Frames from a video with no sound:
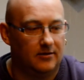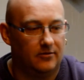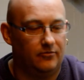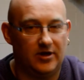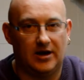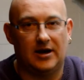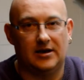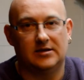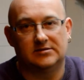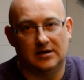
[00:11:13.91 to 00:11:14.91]
therein
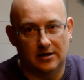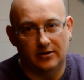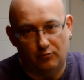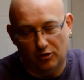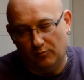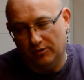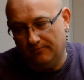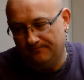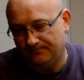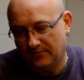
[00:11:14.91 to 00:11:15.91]
is another problem.
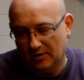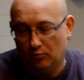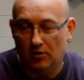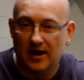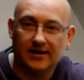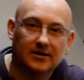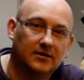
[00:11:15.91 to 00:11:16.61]
Why?